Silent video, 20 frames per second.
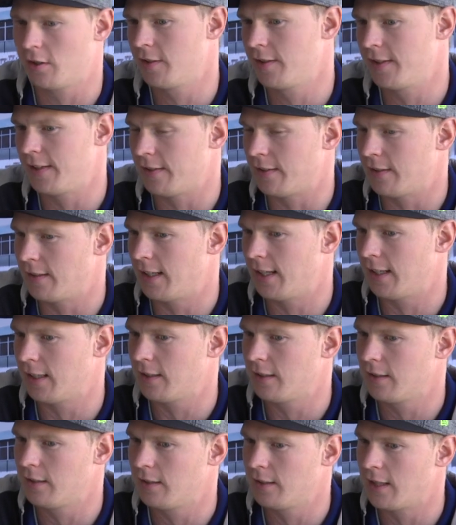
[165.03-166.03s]
A season like
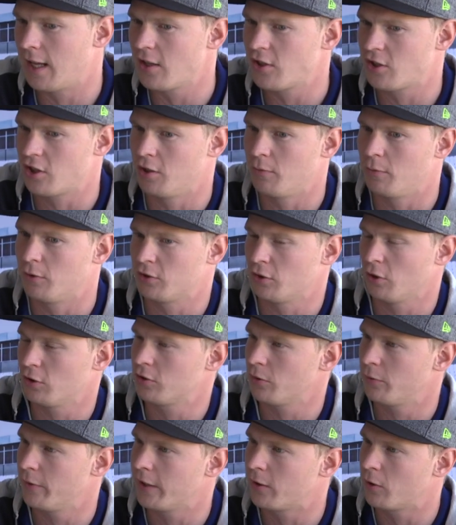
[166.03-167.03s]
last year was
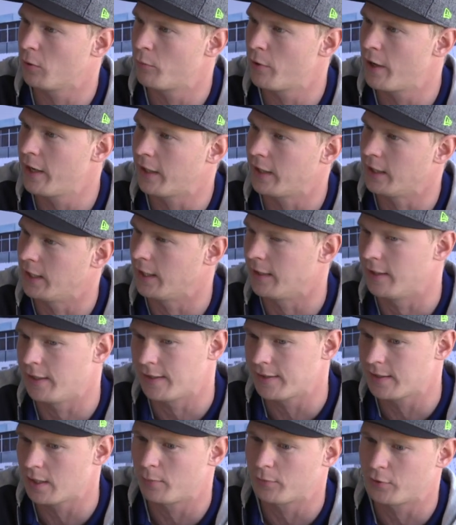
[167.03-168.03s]
also record-breaking in,
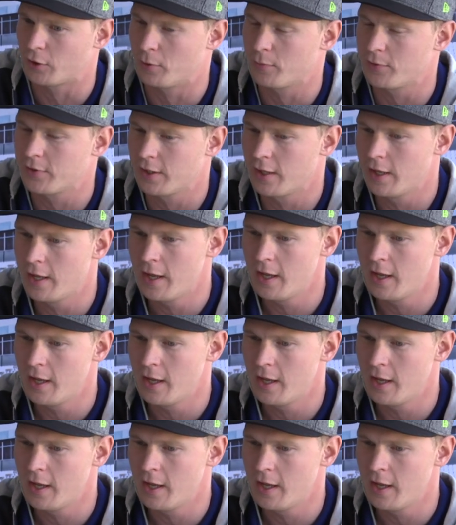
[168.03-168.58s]
in some terms.